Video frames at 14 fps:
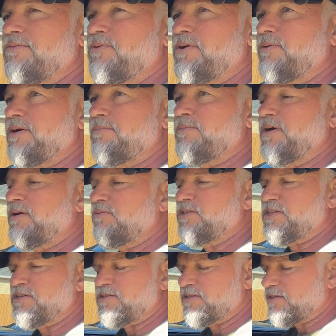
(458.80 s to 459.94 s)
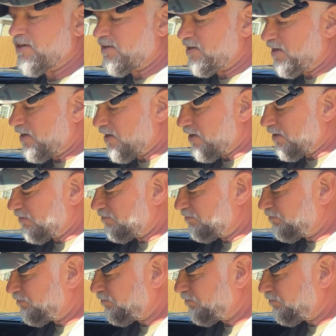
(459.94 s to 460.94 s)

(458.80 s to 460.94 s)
what do I, what is this, the, uh,